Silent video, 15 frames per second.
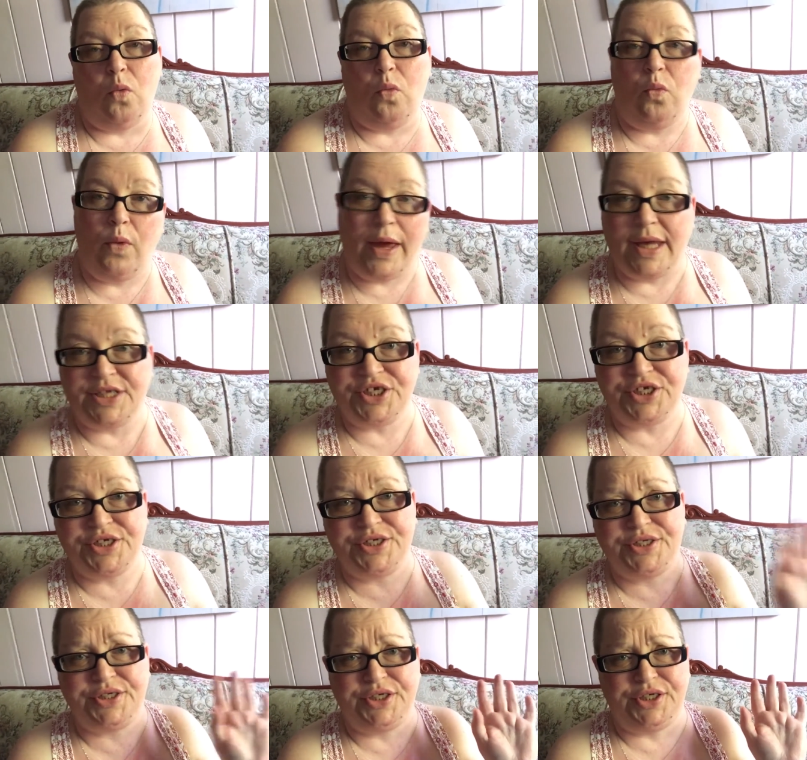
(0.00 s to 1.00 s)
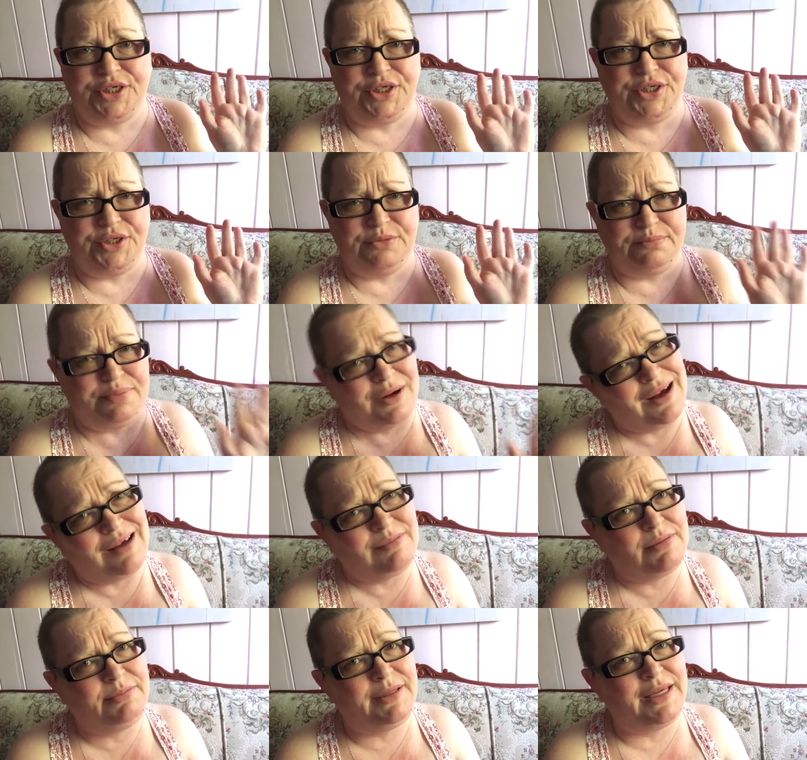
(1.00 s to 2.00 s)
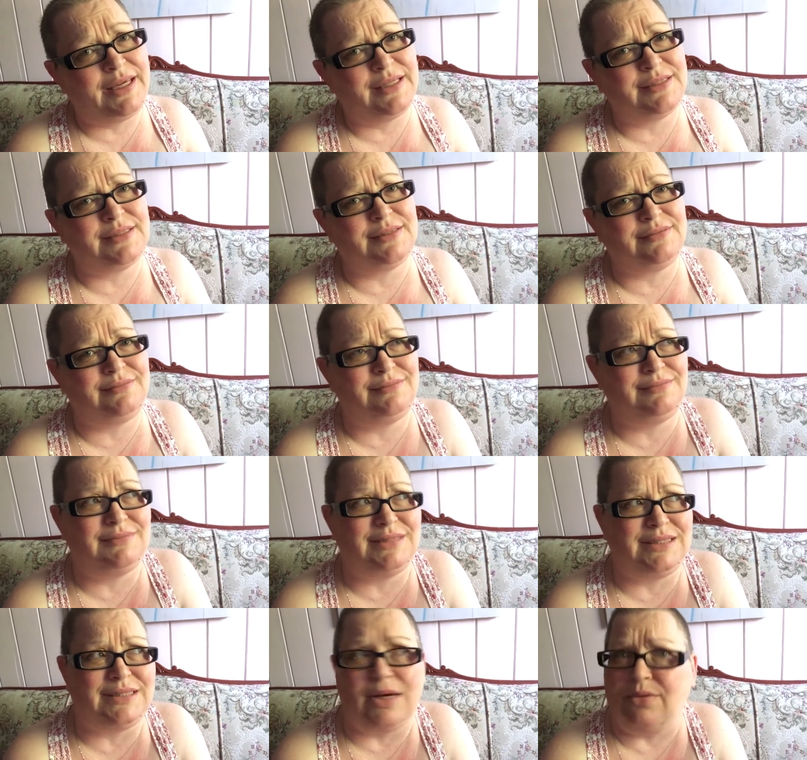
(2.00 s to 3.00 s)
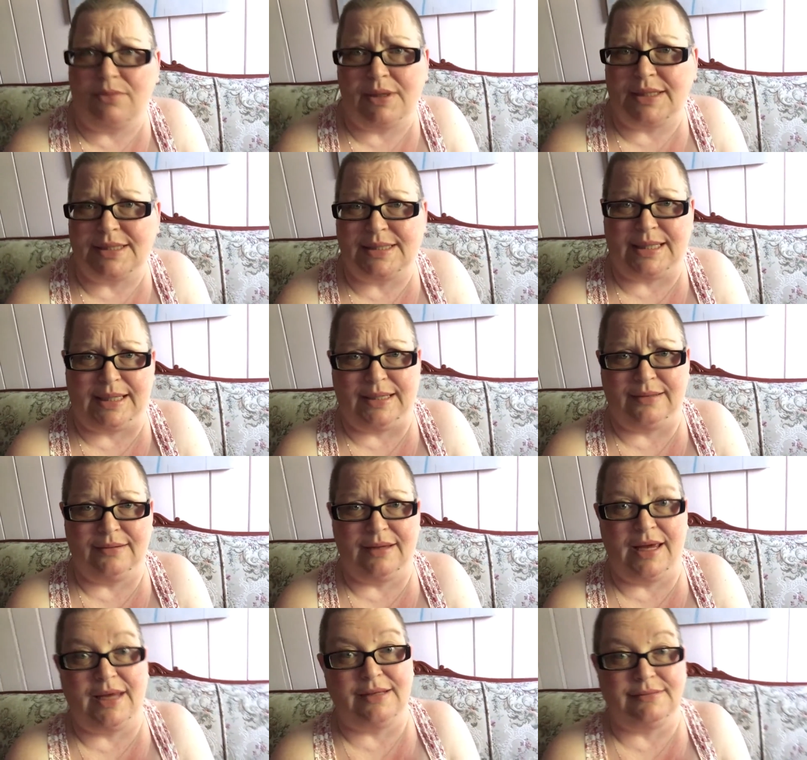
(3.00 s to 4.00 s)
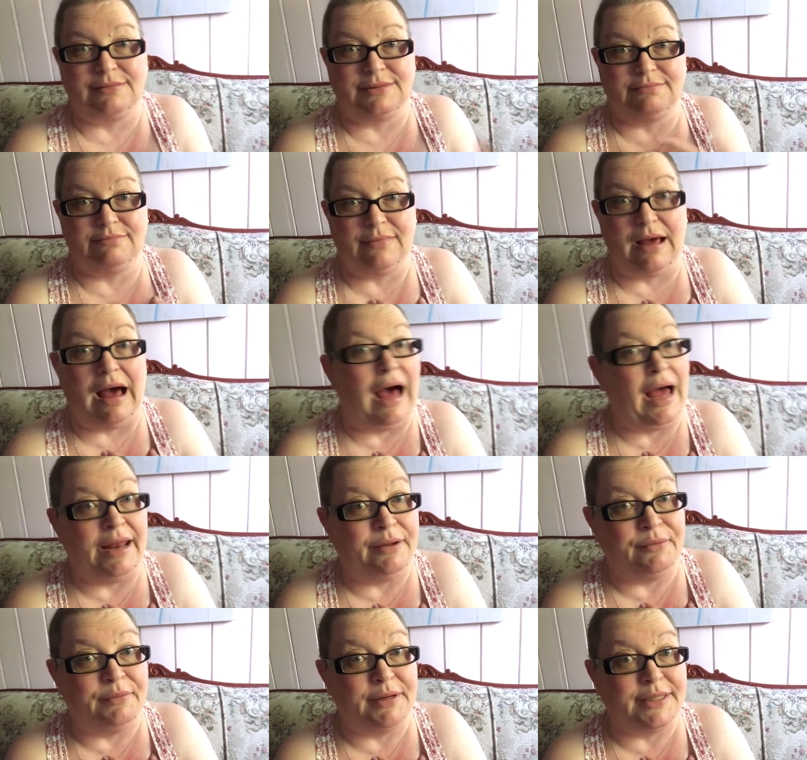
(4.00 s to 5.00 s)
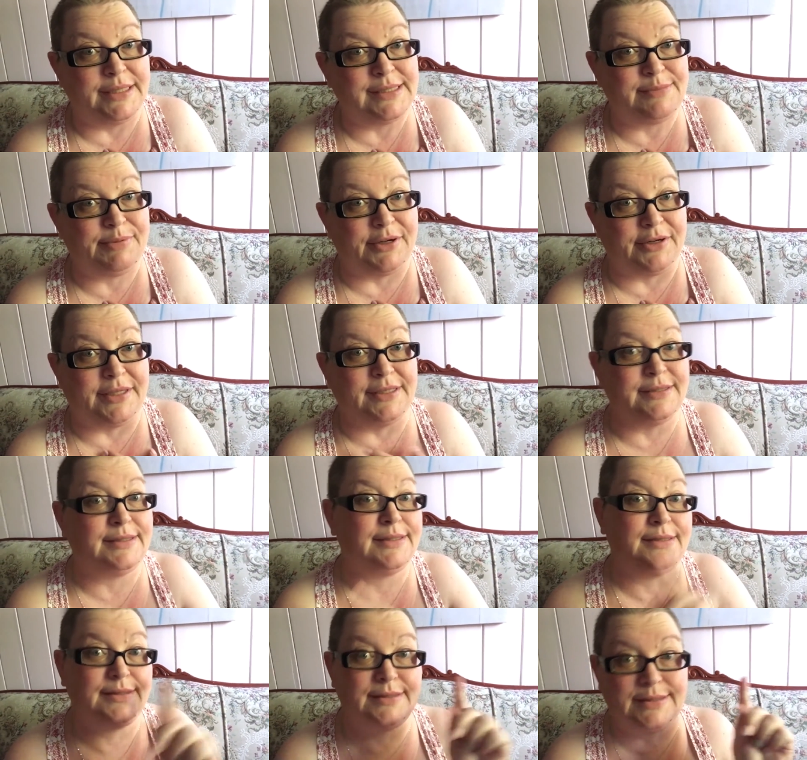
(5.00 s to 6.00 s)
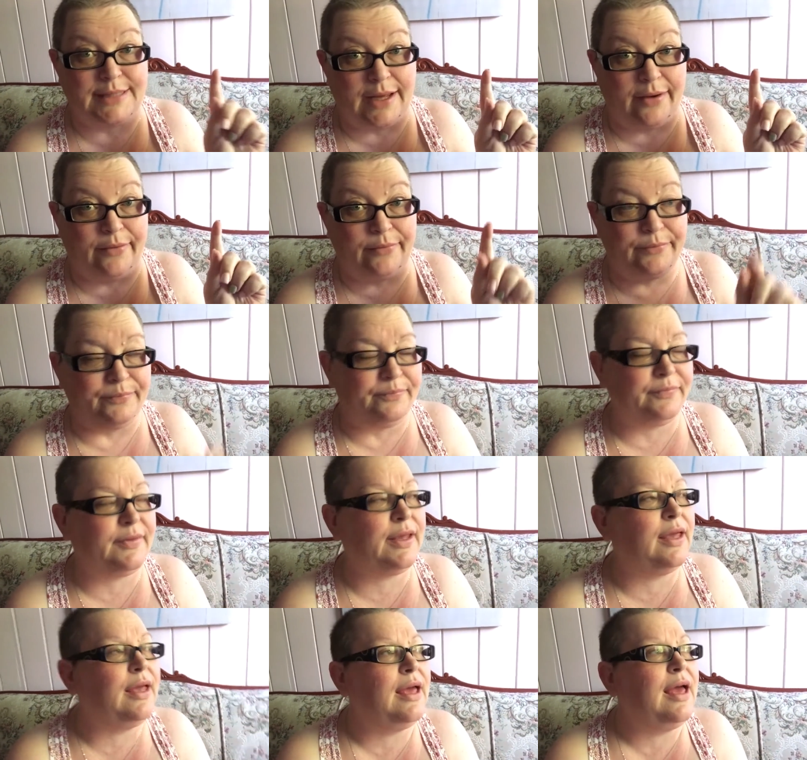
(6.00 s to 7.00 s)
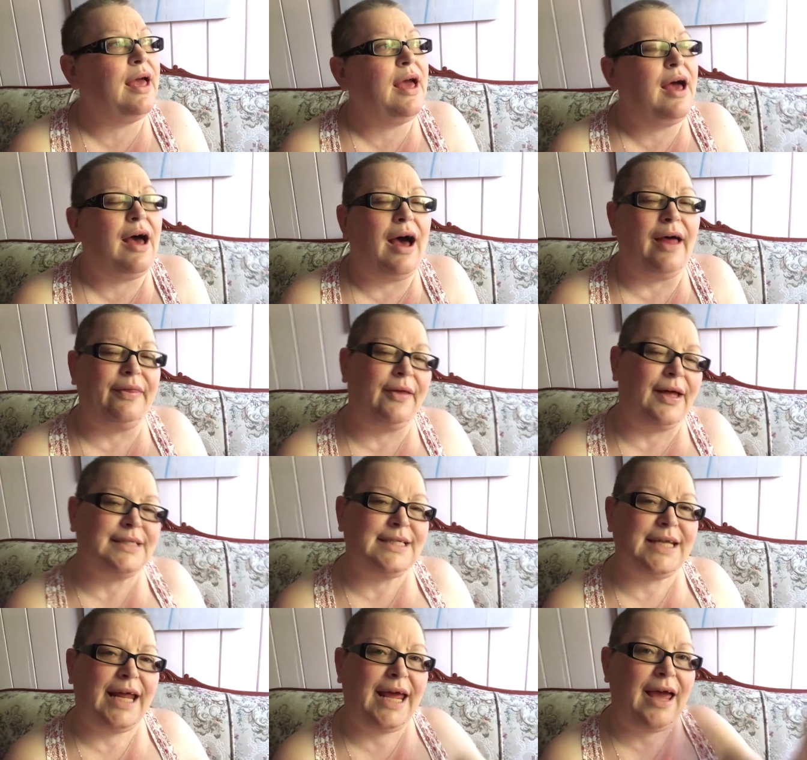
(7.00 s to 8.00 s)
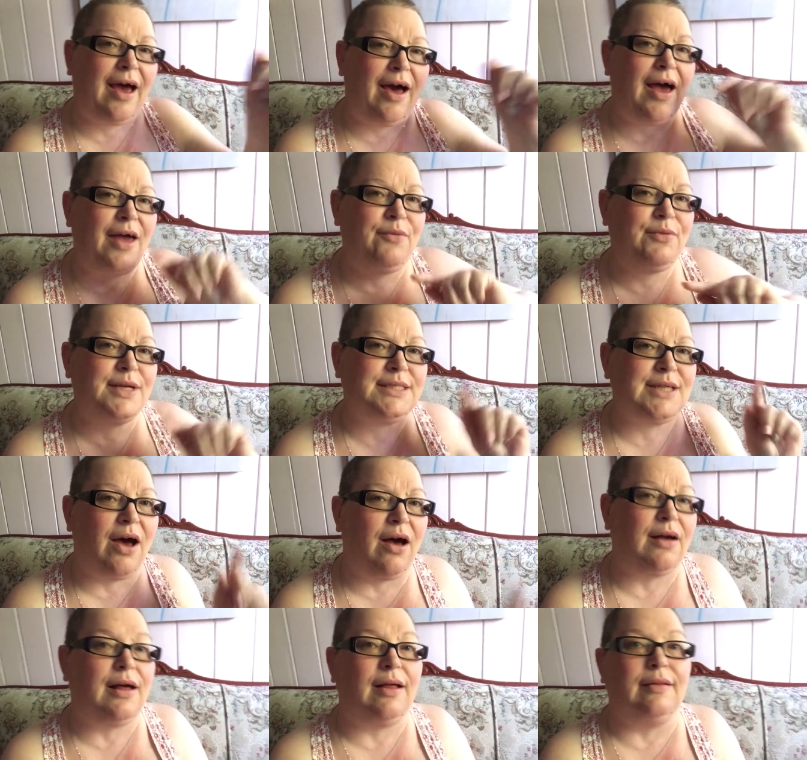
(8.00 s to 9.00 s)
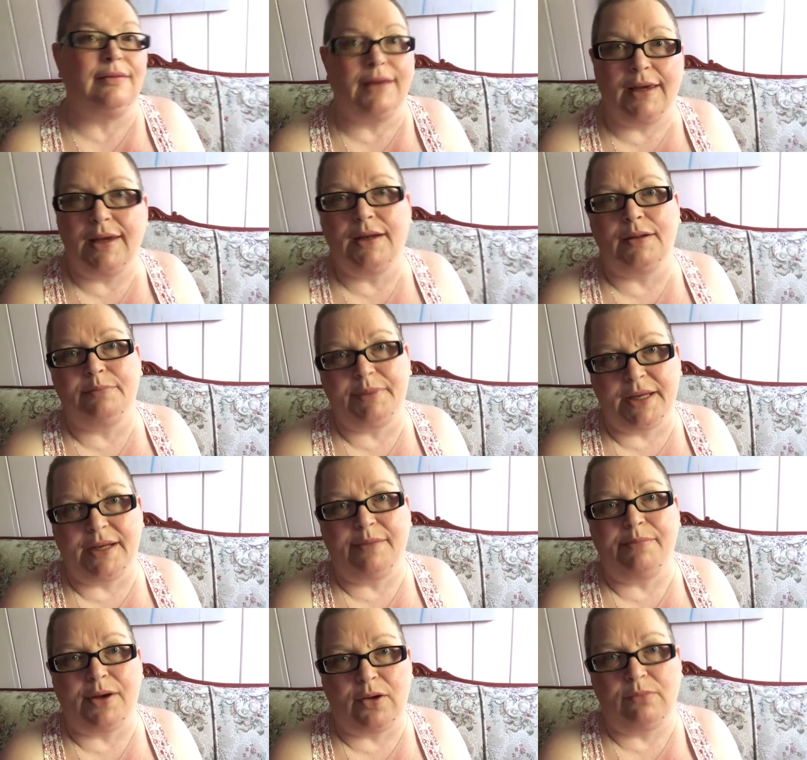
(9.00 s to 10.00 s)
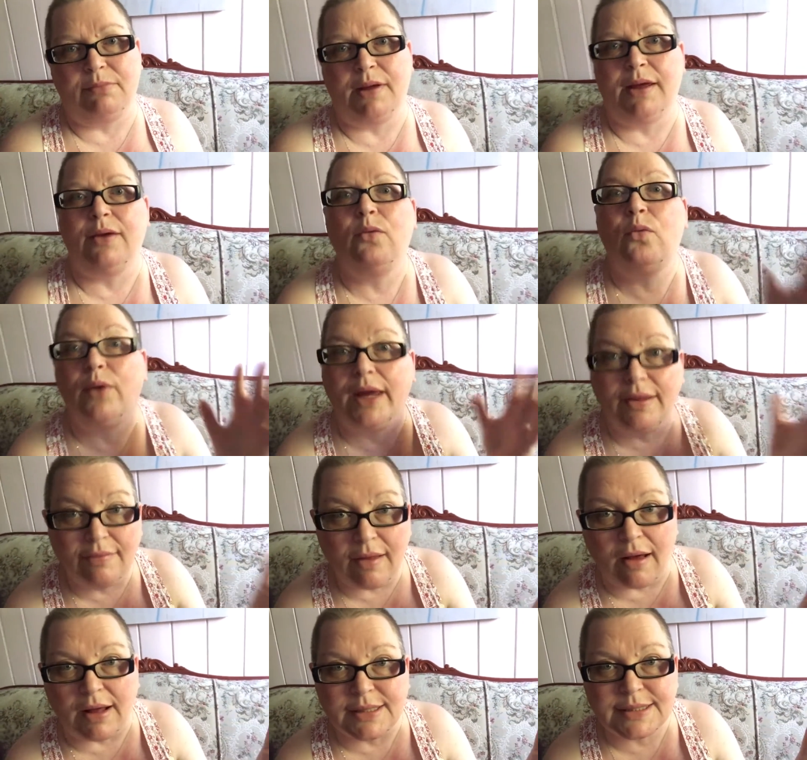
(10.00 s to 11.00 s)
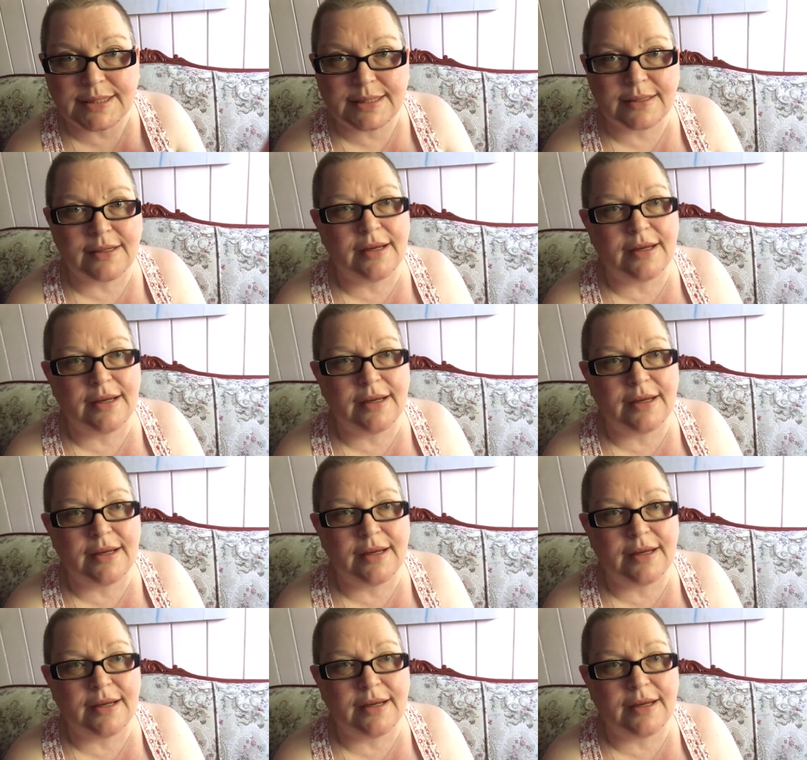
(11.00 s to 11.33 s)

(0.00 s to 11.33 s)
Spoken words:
which you probably don't want to see and I don't want to experience. So I thought today I would talk a little bit about my weight loss.